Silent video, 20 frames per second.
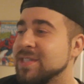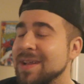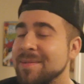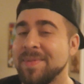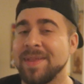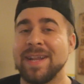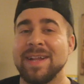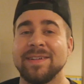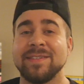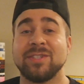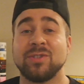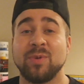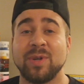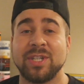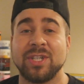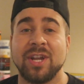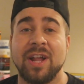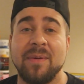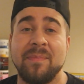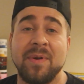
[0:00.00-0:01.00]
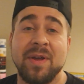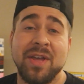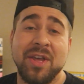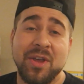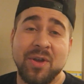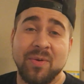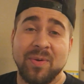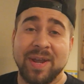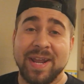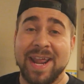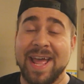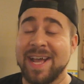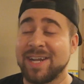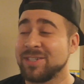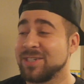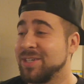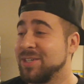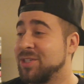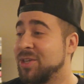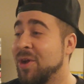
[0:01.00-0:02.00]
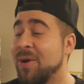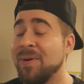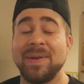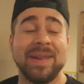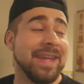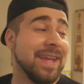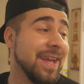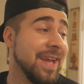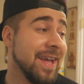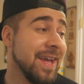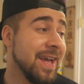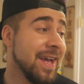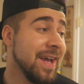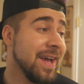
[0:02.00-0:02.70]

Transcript: to do something else, switch it up, we could actually totally